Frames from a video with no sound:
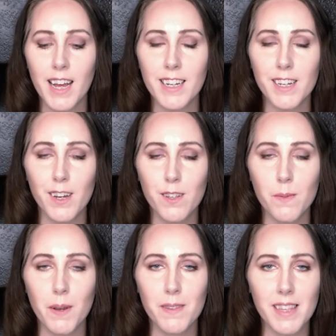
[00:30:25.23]
and it
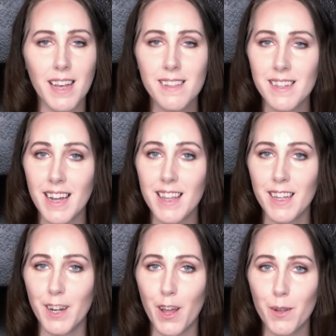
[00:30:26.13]
talks about sex, death,
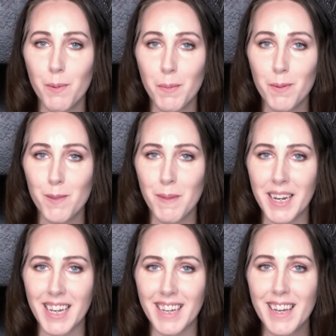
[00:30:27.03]
and other people's
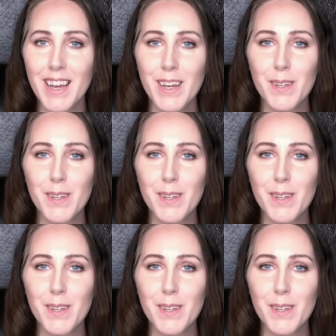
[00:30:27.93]
money.